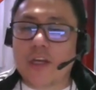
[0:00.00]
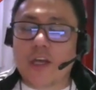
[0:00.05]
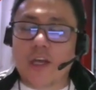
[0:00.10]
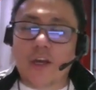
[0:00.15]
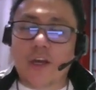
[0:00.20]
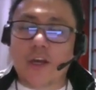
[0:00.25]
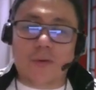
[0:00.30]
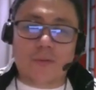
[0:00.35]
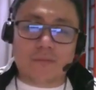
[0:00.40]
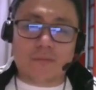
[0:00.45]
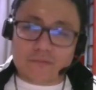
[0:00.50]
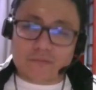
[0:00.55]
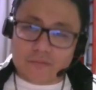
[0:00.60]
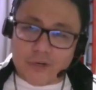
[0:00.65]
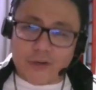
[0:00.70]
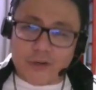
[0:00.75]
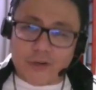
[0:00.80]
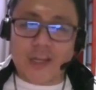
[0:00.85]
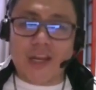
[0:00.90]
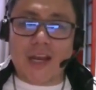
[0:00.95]
You know,
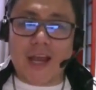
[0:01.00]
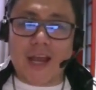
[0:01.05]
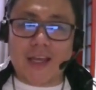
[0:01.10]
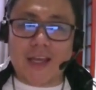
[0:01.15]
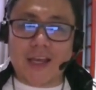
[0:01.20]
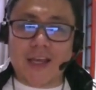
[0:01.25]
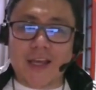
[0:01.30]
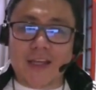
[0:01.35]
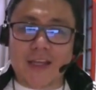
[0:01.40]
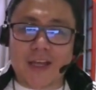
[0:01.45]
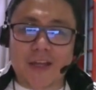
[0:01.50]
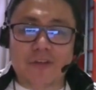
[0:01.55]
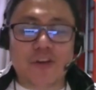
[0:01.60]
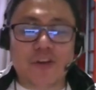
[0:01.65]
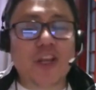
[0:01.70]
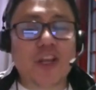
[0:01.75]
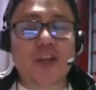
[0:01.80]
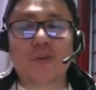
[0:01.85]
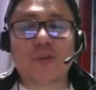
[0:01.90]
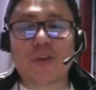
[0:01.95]
I really like it and
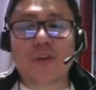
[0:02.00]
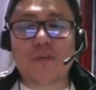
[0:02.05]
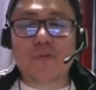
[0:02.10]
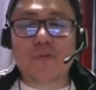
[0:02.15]
really looking